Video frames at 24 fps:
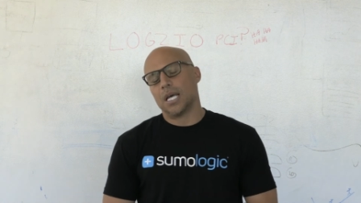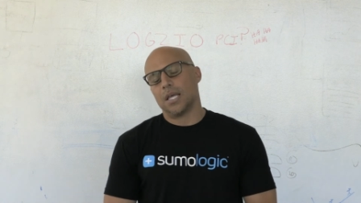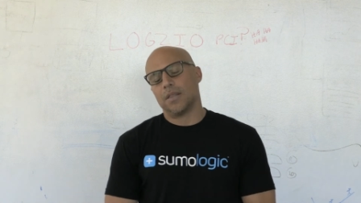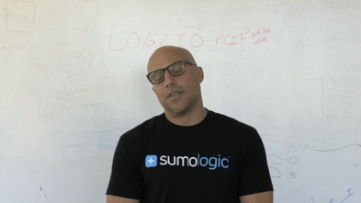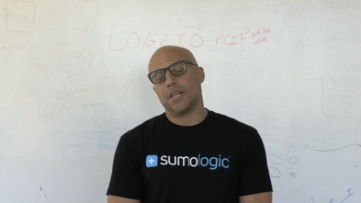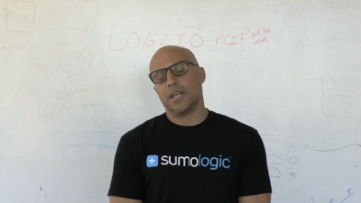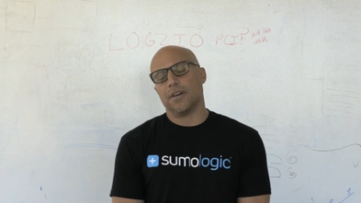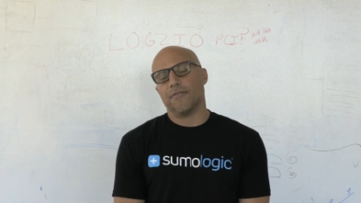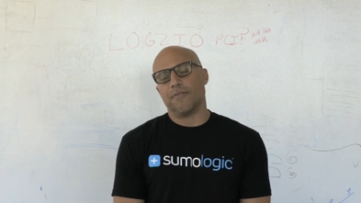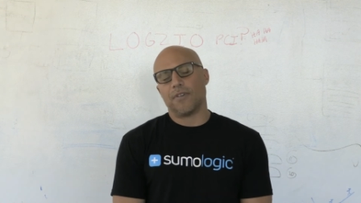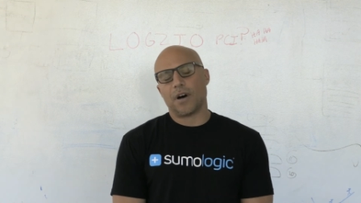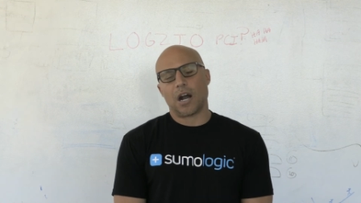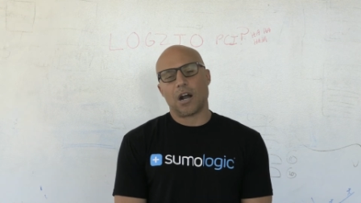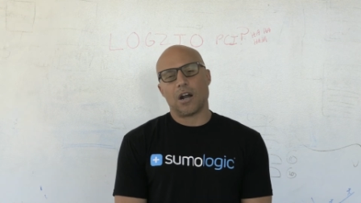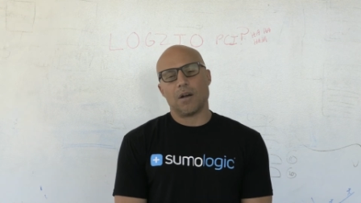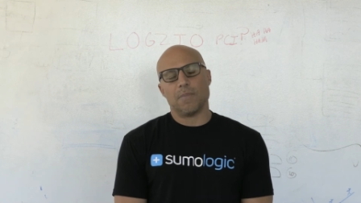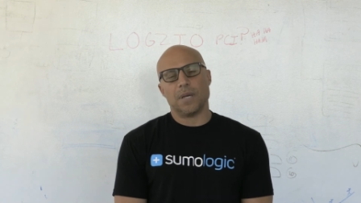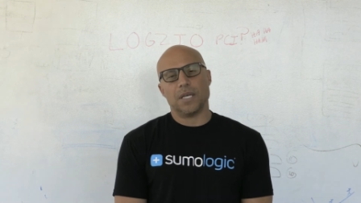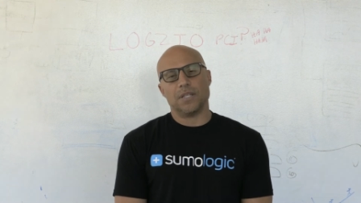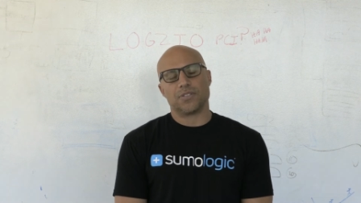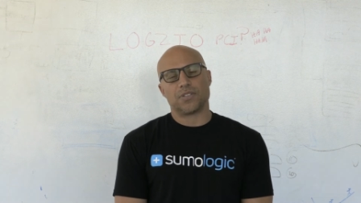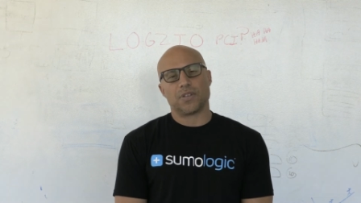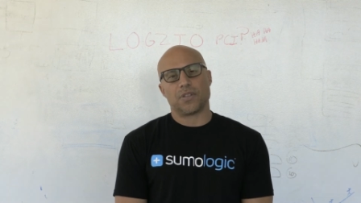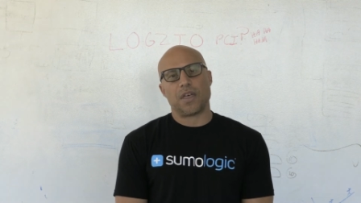the
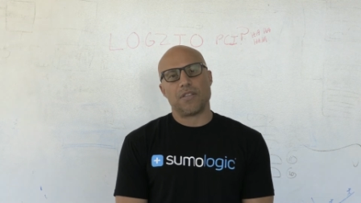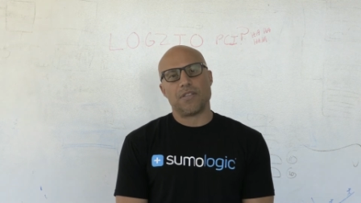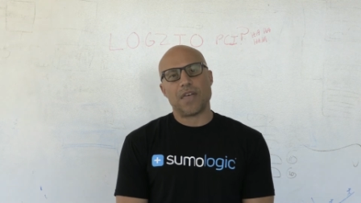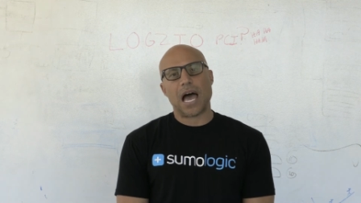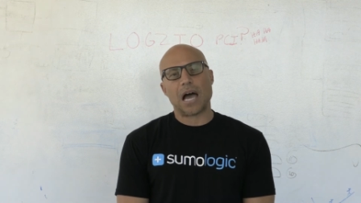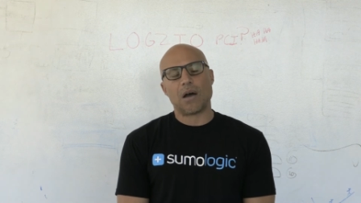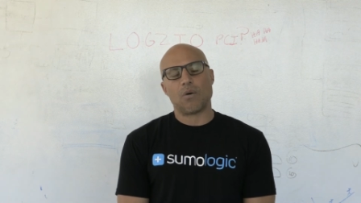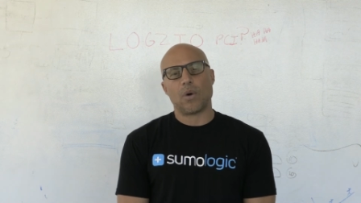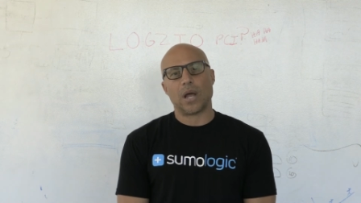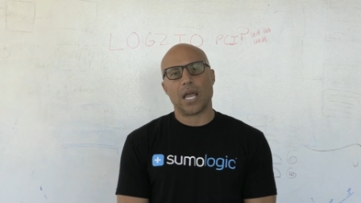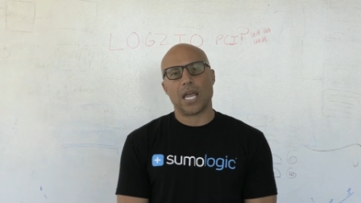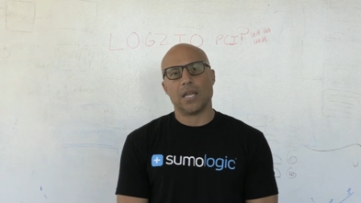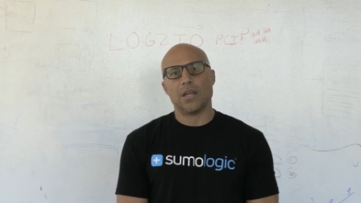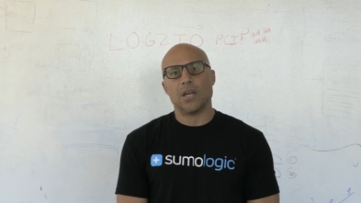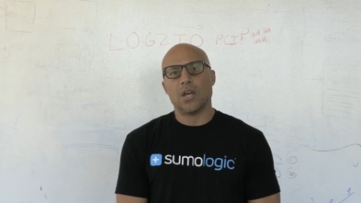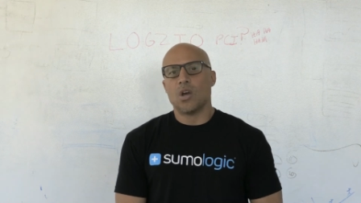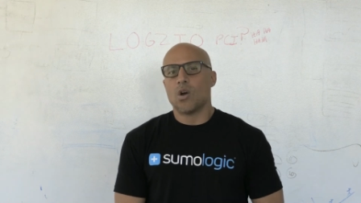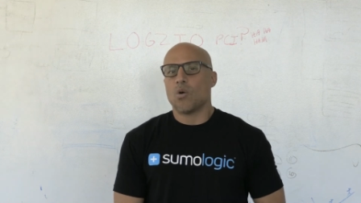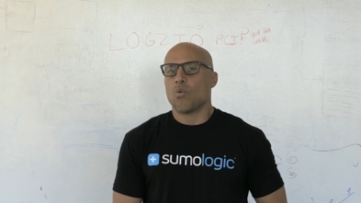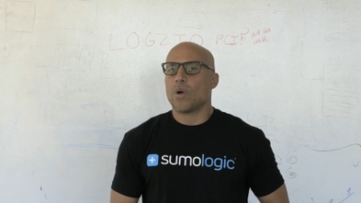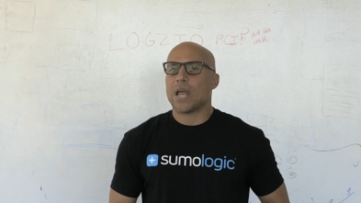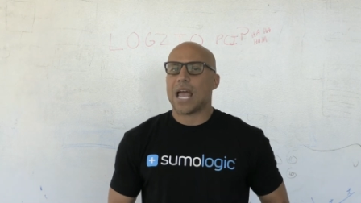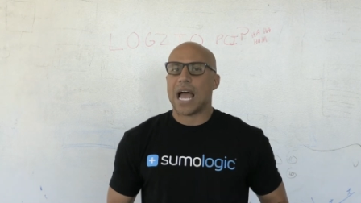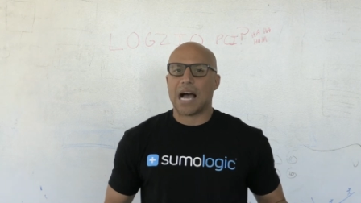environment so then that way
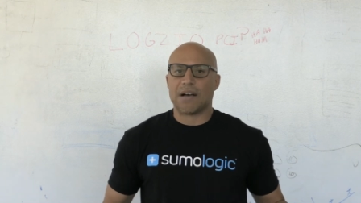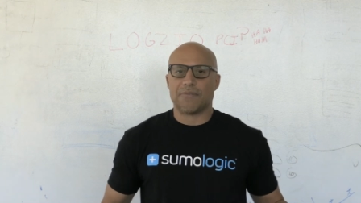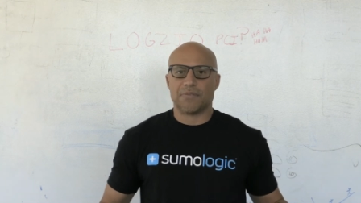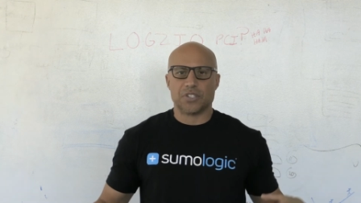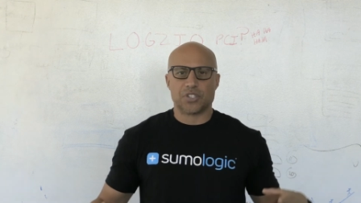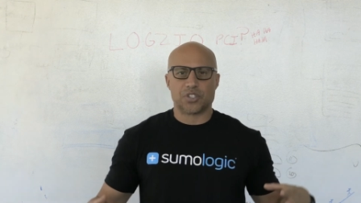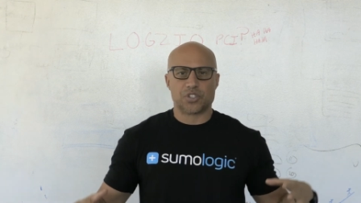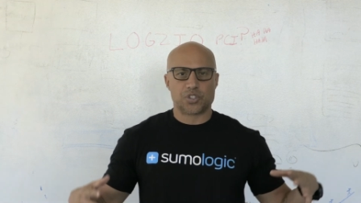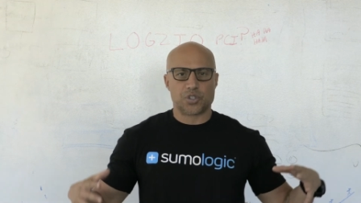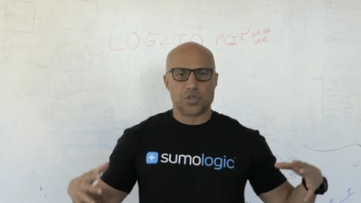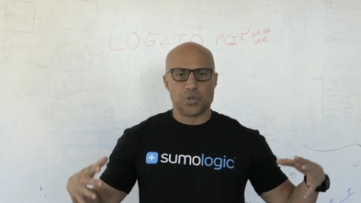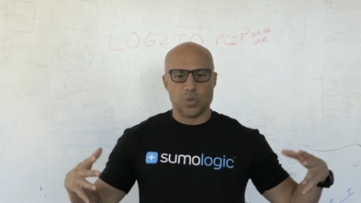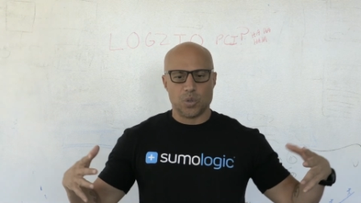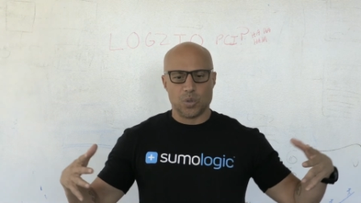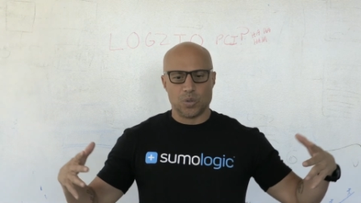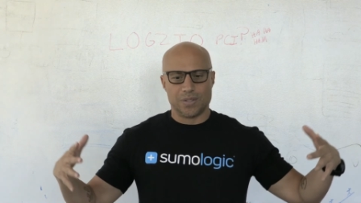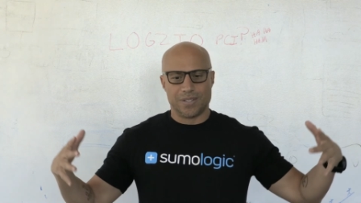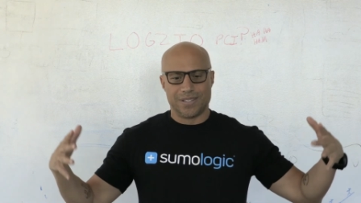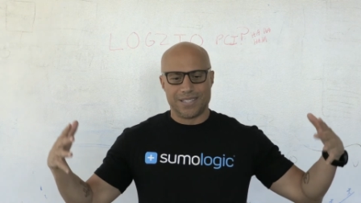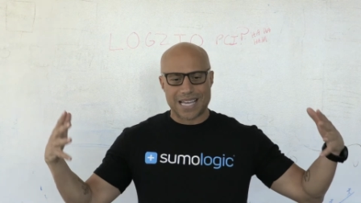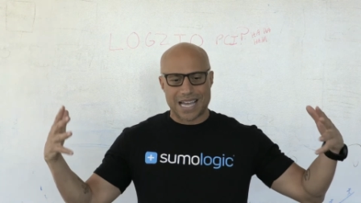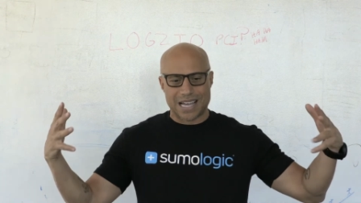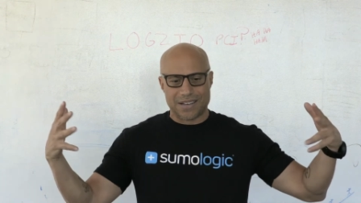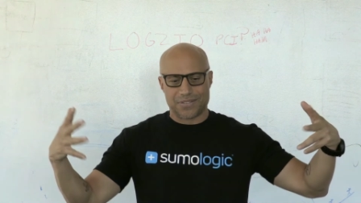we have this true
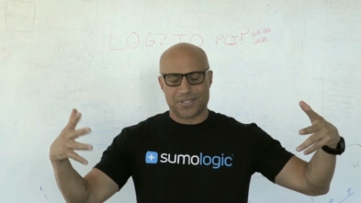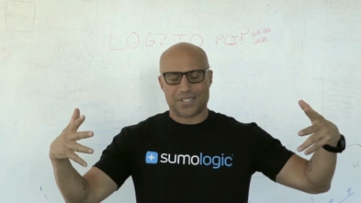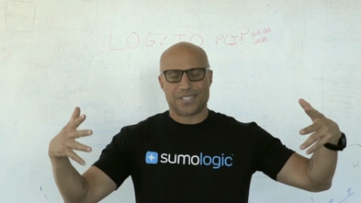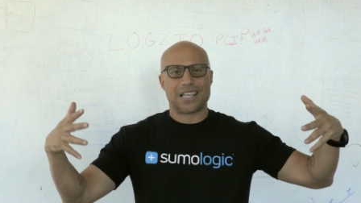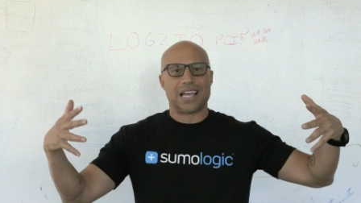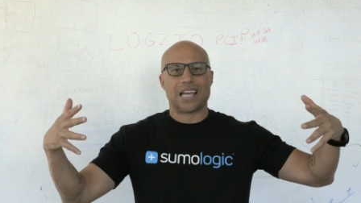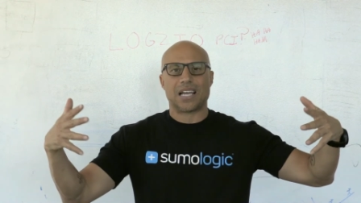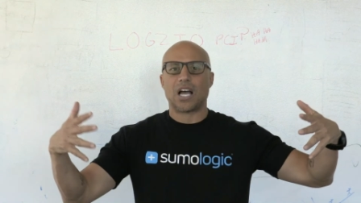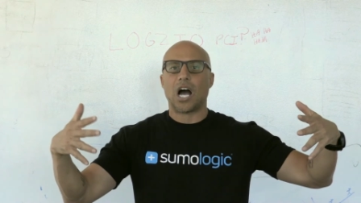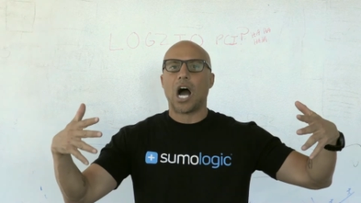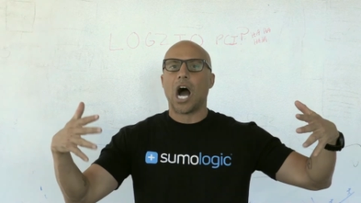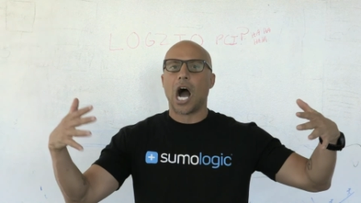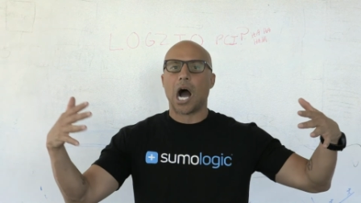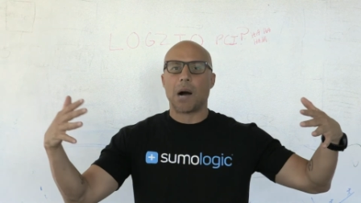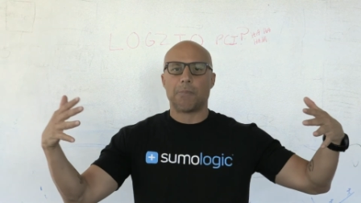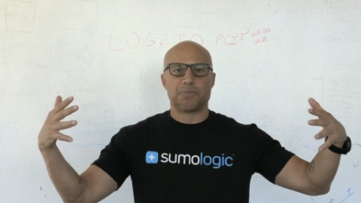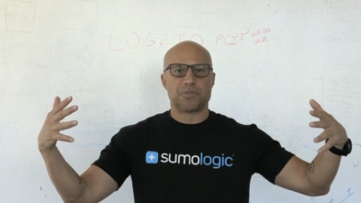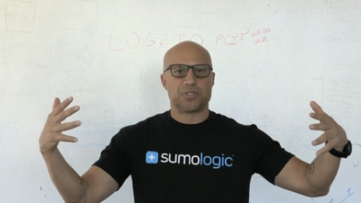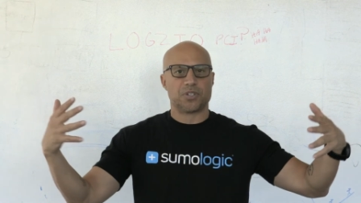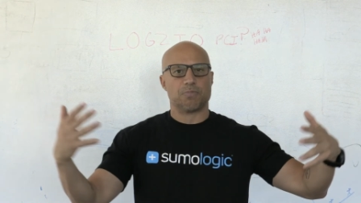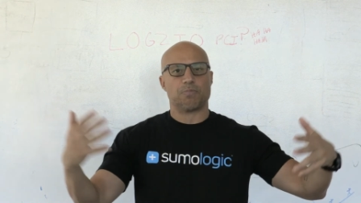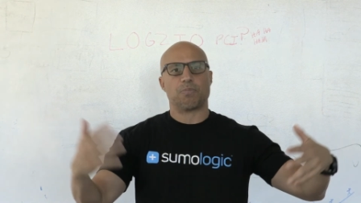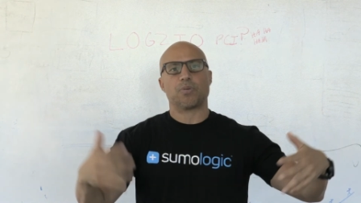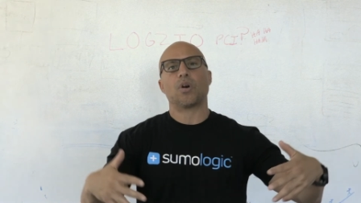
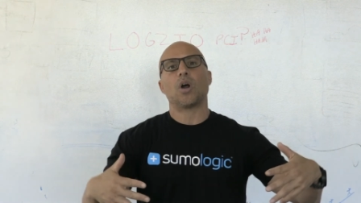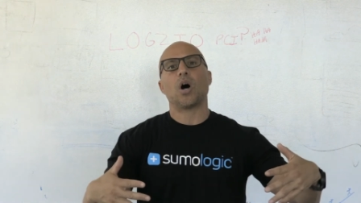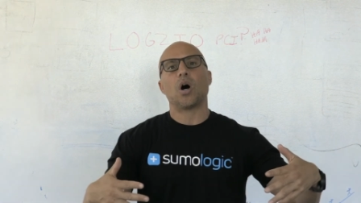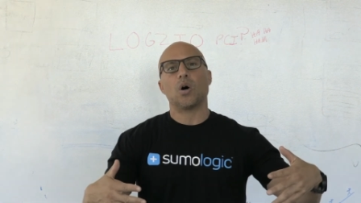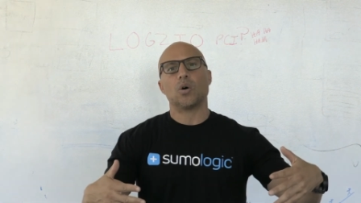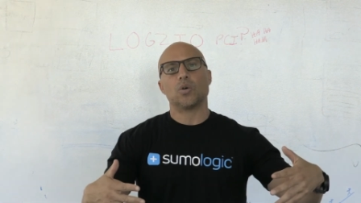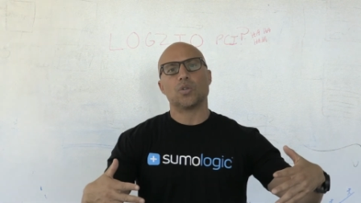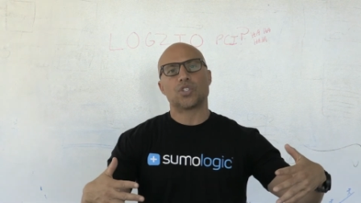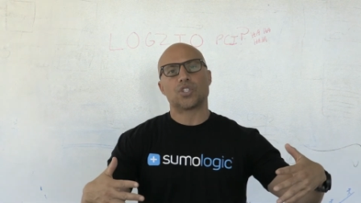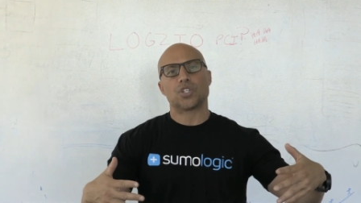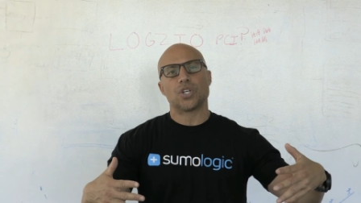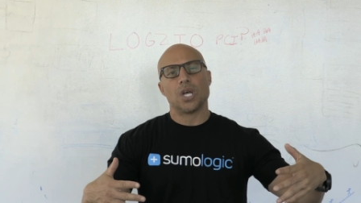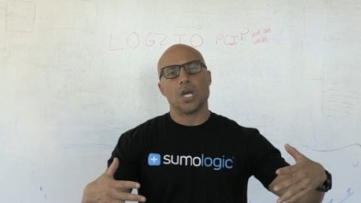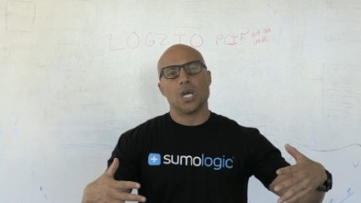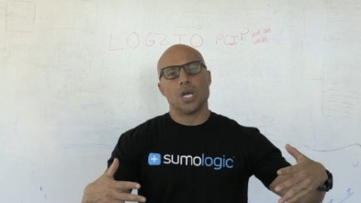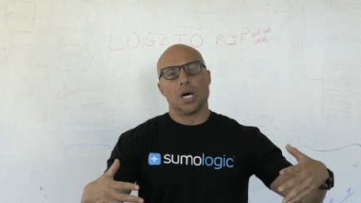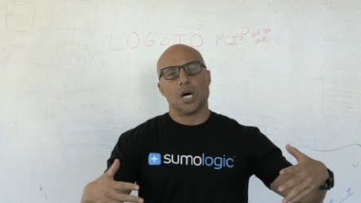DevSecOps approach